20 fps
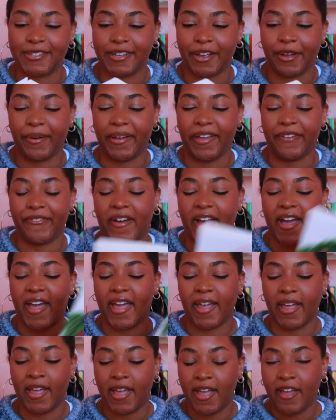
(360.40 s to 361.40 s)
So if
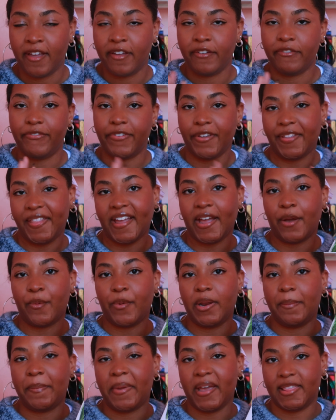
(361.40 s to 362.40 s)
I feel like I
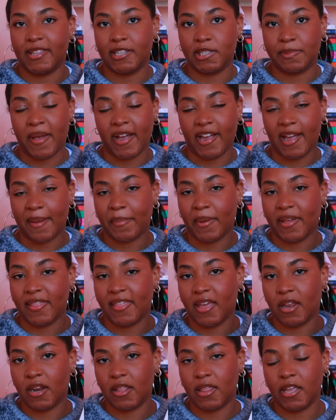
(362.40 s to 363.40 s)
want to pick this back up by
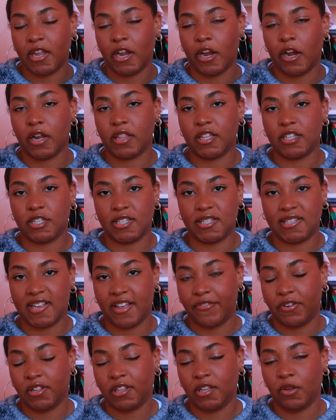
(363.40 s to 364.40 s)
the end of the year, this is
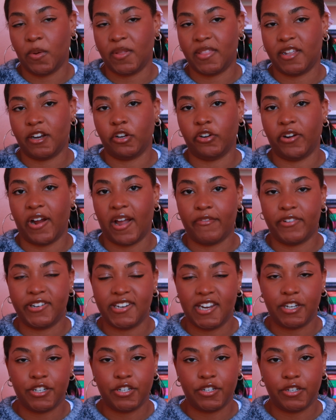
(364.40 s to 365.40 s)
definitely one that I'll
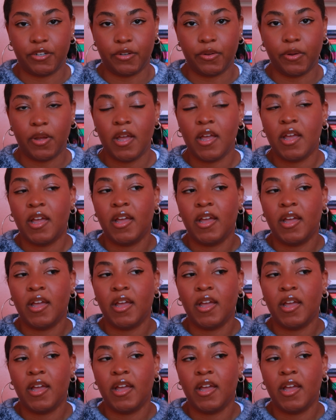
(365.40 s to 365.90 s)
gravitate to.